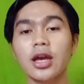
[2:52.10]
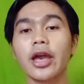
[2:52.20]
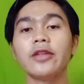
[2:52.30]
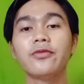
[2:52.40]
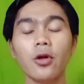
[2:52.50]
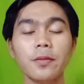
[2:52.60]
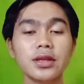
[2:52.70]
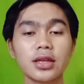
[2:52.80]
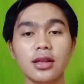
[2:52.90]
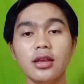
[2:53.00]
involving
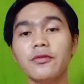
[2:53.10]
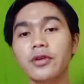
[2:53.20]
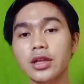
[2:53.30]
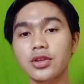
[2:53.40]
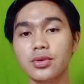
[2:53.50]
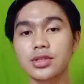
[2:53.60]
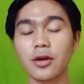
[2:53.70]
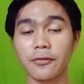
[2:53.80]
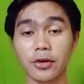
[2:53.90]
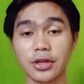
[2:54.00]
the deliberate use
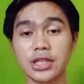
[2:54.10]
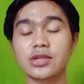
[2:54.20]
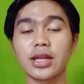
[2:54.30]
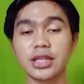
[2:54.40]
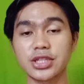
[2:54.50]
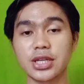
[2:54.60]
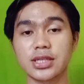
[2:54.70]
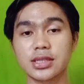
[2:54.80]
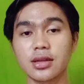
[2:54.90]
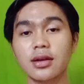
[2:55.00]
of learning strategies.